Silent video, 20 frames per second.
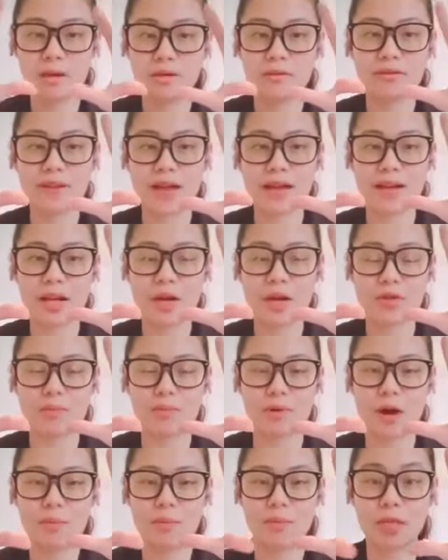Flatten out
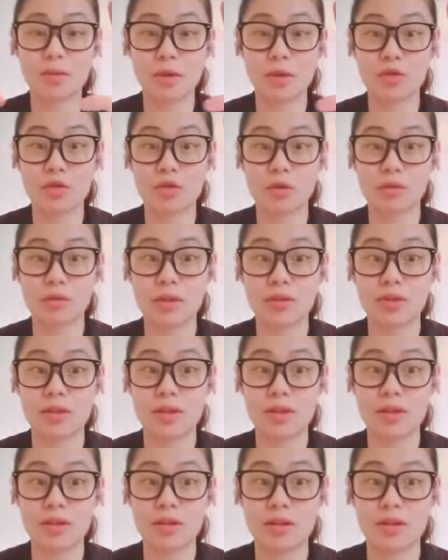the palm as well. Don't let
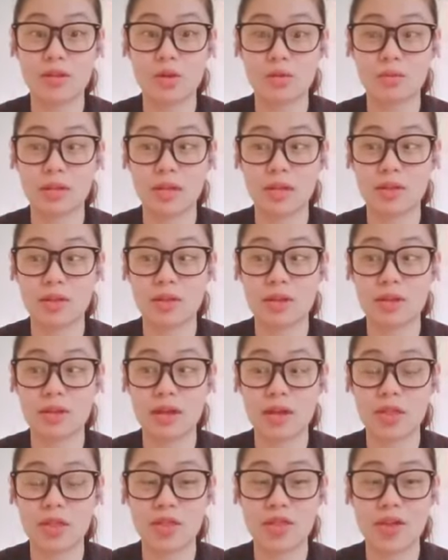the, don't let the
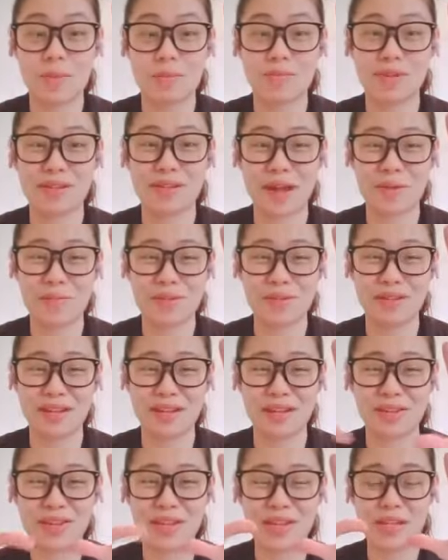uh, thumbs come in
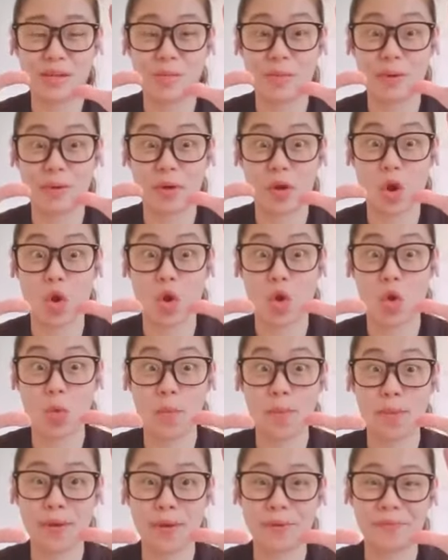like this. You wanna
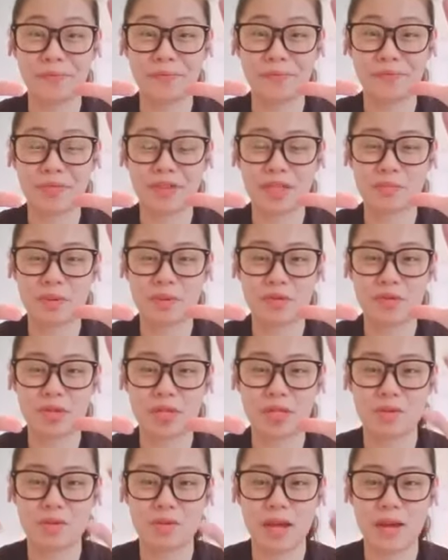open as much
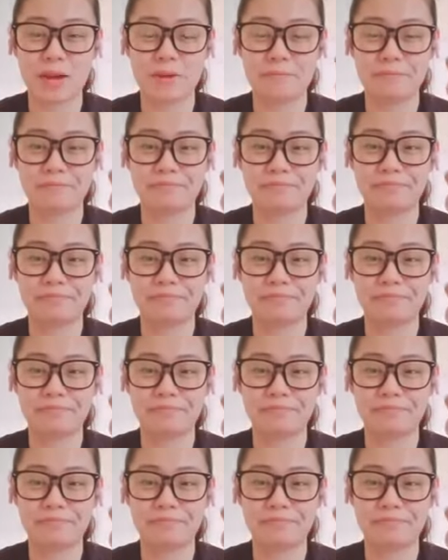as you can.